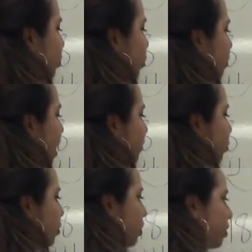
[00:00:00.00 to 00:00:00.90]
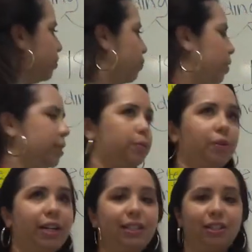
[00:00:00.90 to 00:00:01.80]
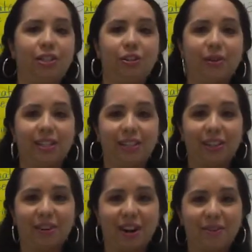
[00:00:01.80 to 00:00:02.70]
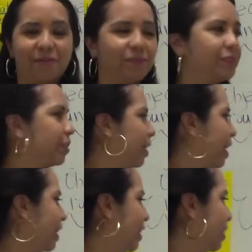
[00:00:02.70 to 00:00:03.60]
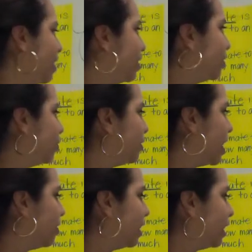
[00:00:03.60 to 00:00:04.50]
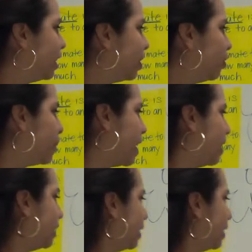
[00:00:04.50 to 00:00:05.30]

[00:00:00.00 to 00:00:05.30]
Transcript: do have to turn the ones place into a 0. Okay, so now I can go back